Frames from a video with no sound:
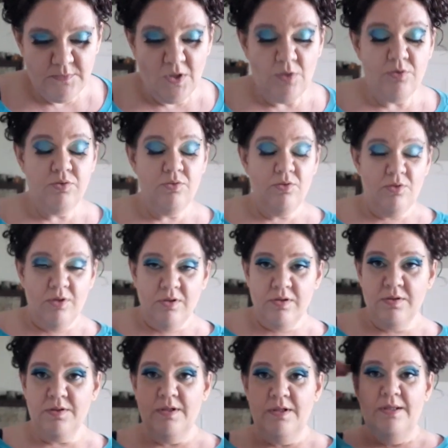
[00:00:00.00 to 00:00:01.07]
Whew.
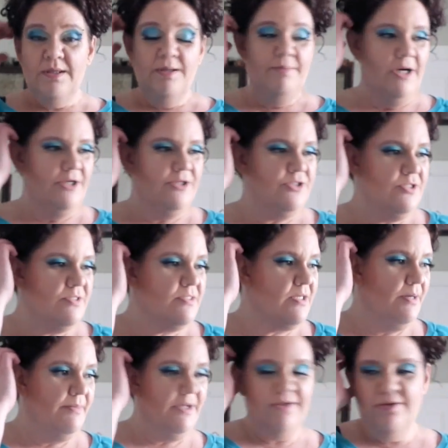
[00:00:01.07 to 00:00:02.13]
Them onions
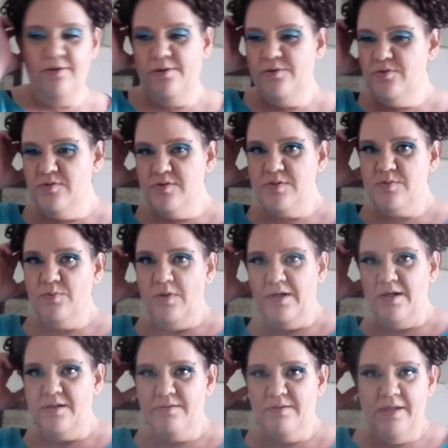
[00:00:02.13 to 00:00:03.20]
got my nose
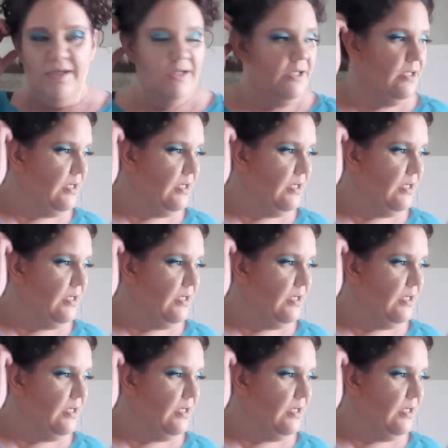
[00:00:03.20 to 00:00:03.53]
watering and